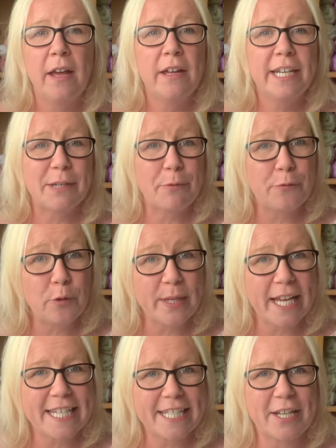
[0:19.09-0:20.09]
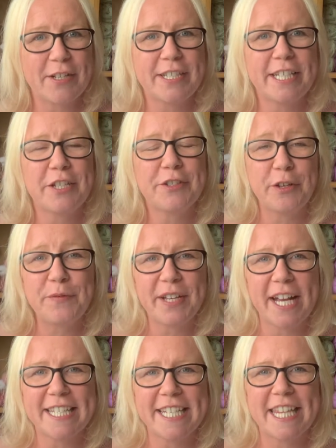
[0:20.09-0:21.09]
Now, before we get started, don't
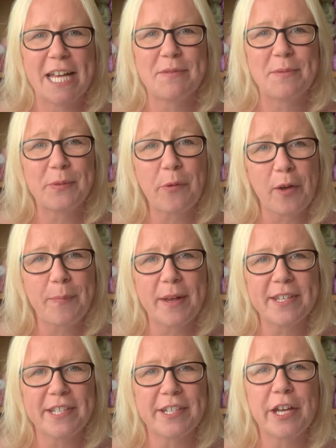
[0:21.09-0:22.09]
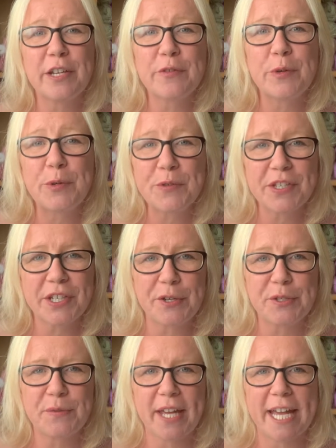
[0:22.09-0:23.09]
forget to hit that subscribe button and of course the
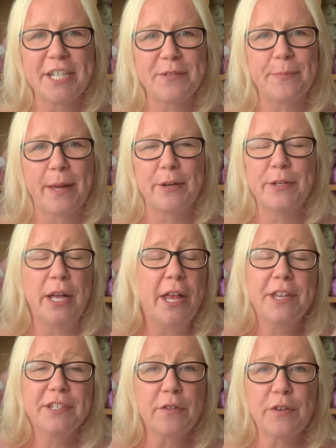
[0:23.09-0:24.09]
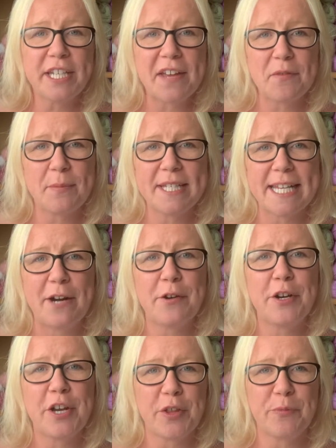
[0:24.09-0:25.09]
notification bell so that you never miss out on
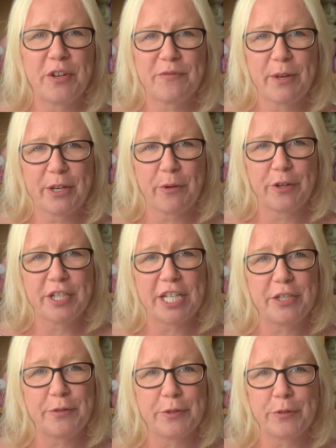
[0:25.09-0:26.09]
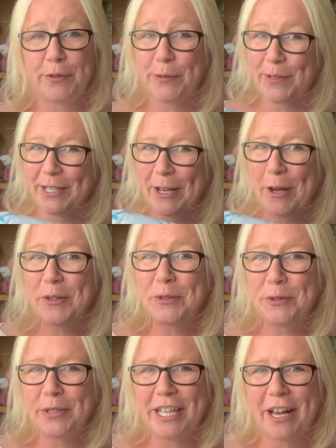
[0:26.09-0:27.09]
another one of my crochet tutorials
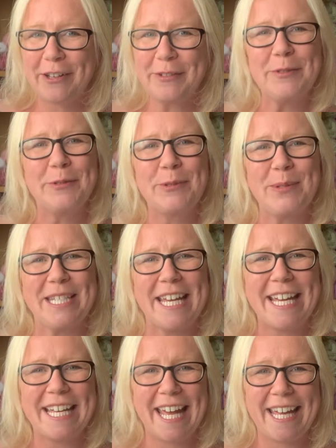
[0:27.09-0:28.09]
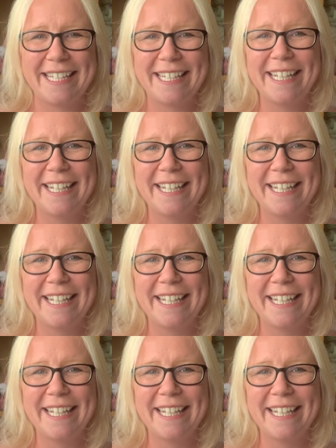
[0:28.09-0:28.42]
or yarn hauls again.